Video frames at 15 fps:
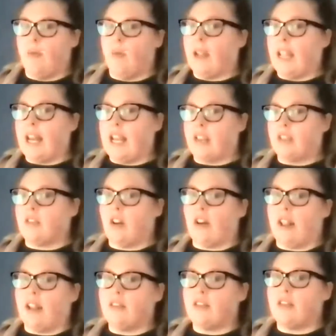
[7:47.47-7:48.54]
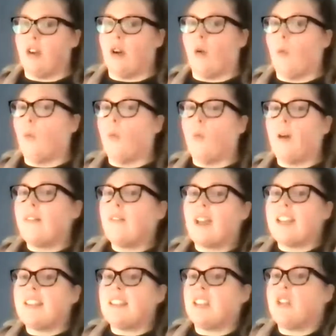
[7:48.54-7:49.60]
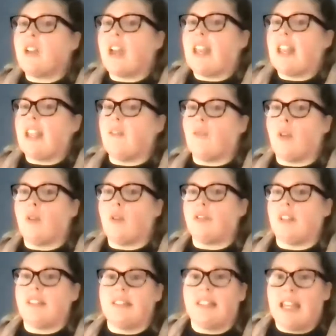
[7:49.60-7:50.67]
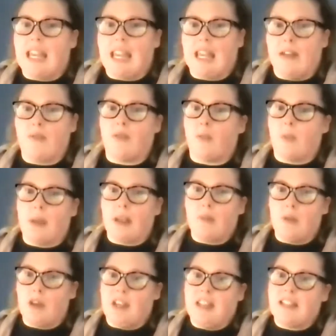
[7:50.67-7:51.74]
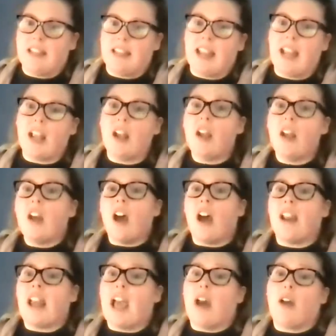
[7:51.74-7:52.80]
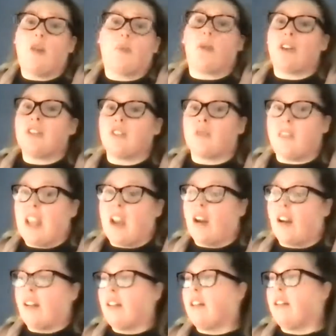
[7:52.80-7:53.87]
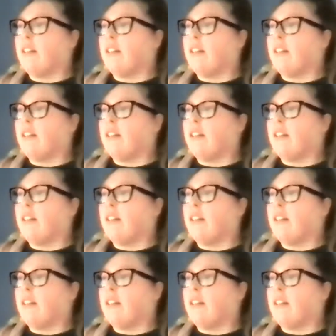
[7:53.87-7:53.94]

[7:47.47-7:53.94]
when getting started so what advice can you kind of give those listening in from the community today on how to persevere